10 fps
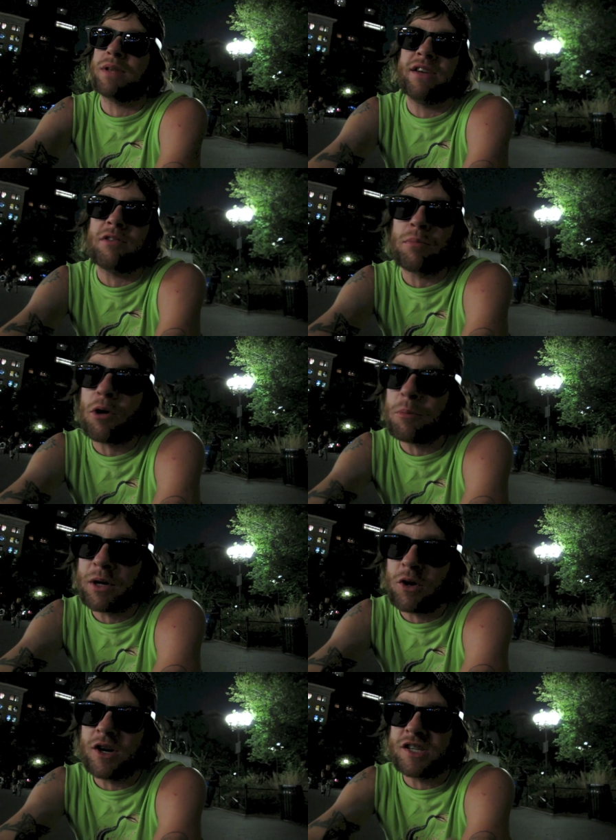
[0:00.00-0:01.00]
believable
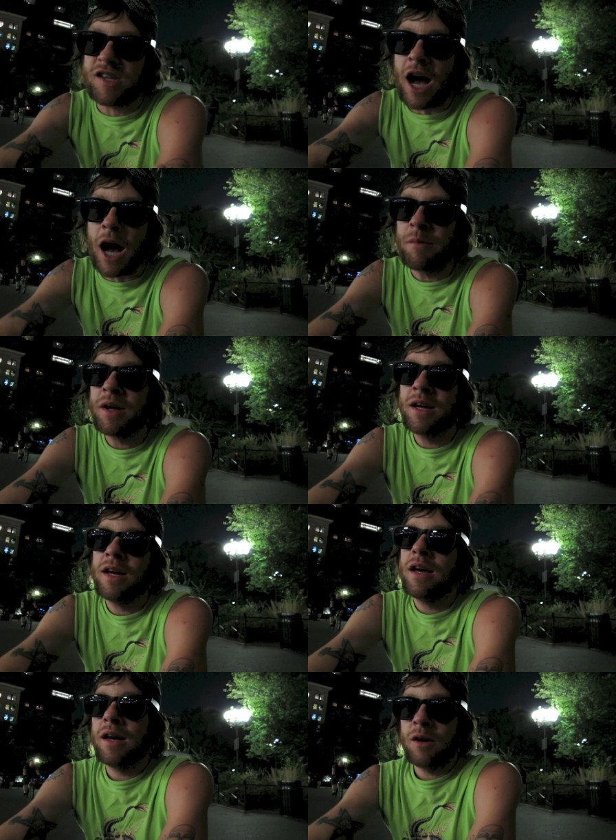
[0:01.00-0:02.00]
because
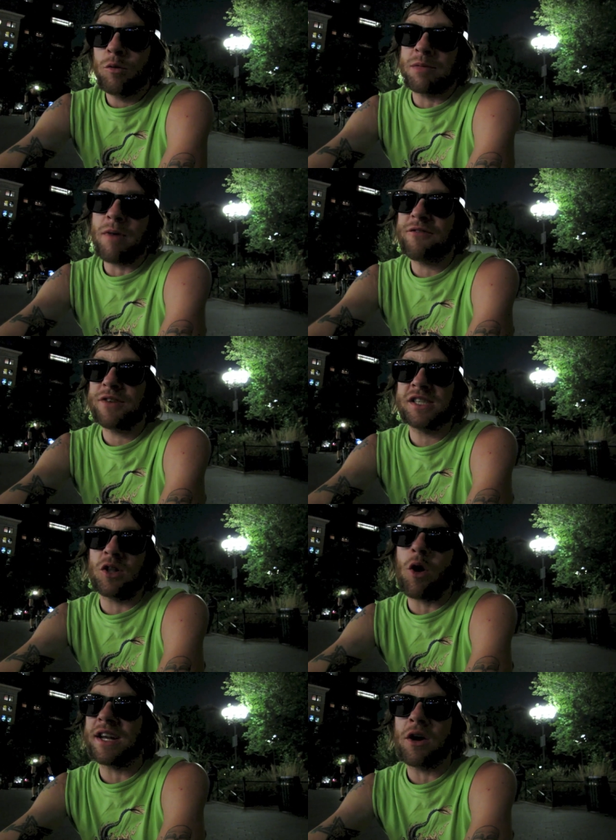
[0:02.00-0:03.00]
with
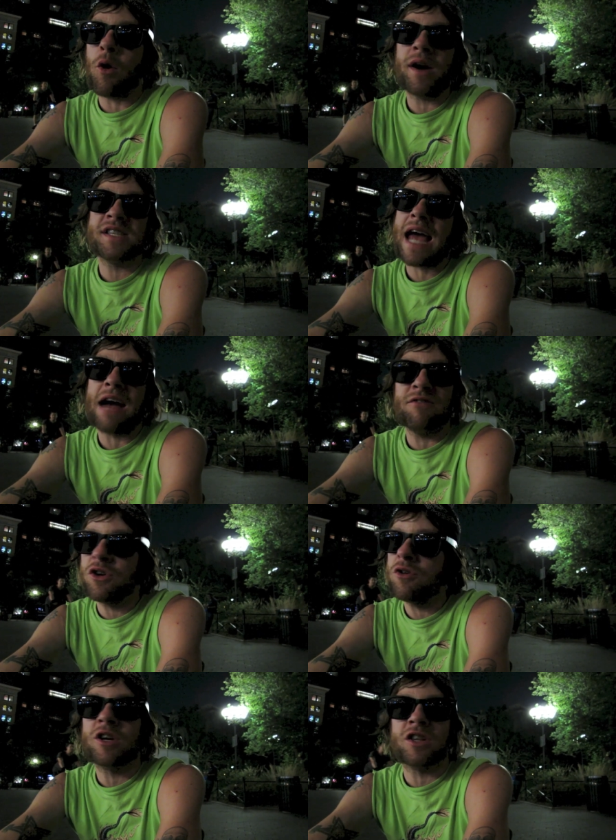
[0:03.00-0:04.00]
Murphy's Law, they always have
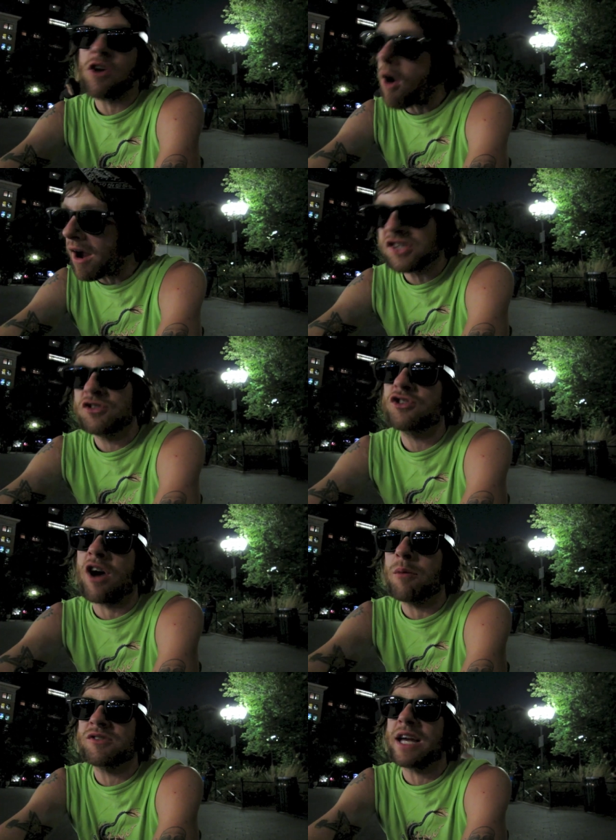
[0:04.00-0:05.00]
new guitarists and
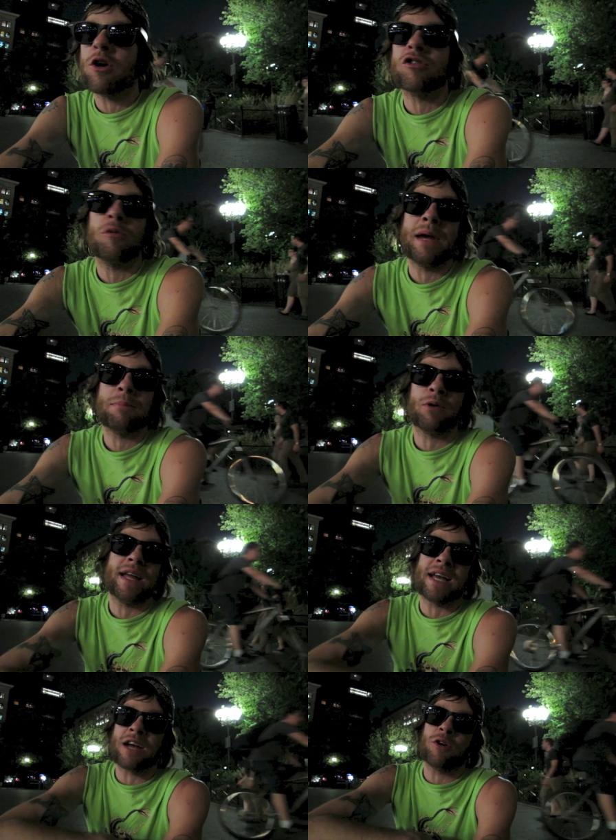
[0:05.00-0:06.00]
drummers. They go through people
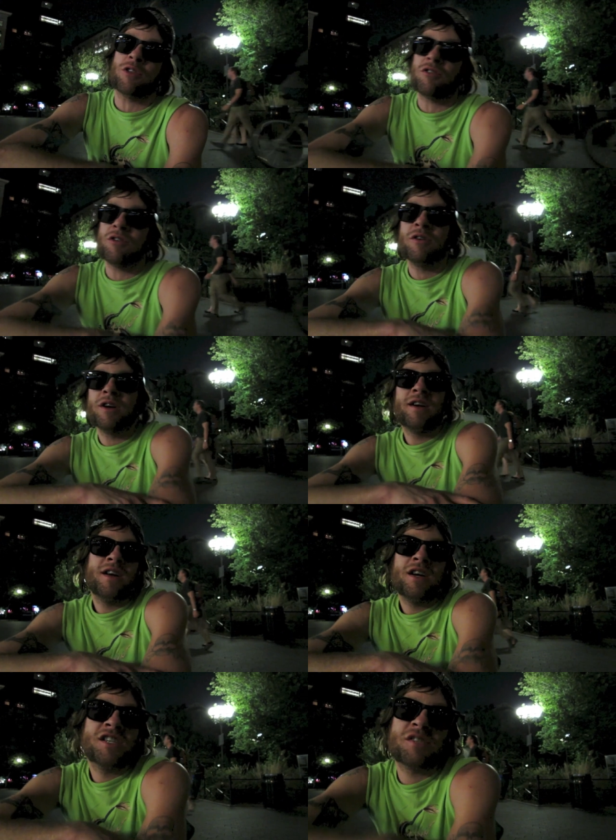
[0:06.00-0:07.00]
like I go through
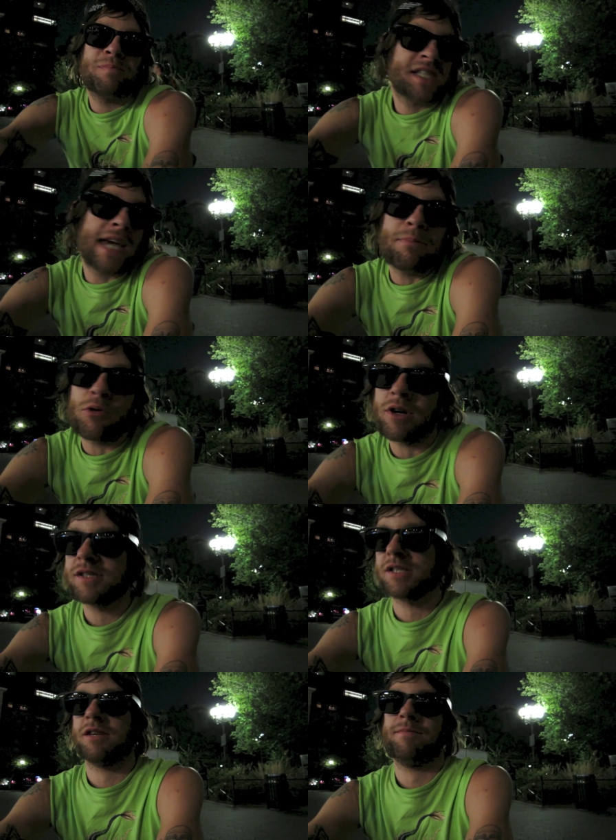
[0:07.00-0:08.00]

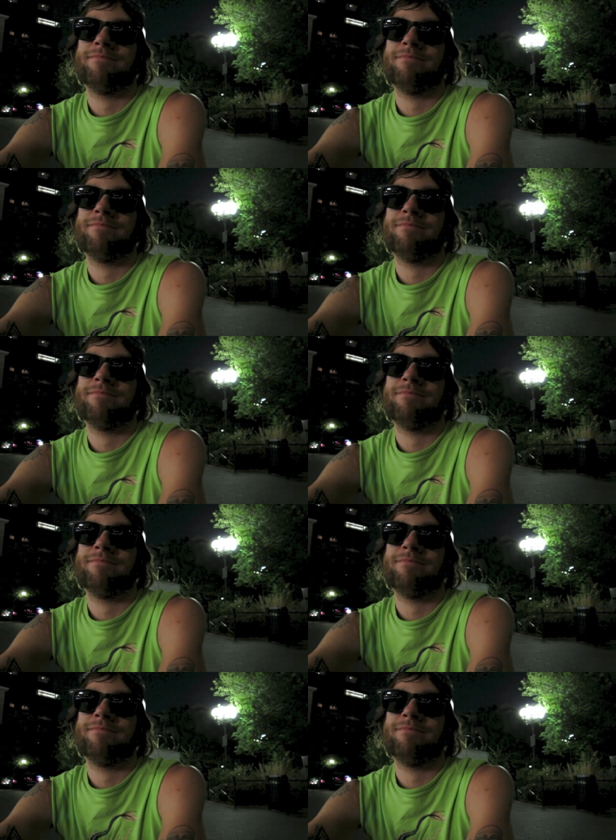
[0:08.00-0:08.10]
skateboards.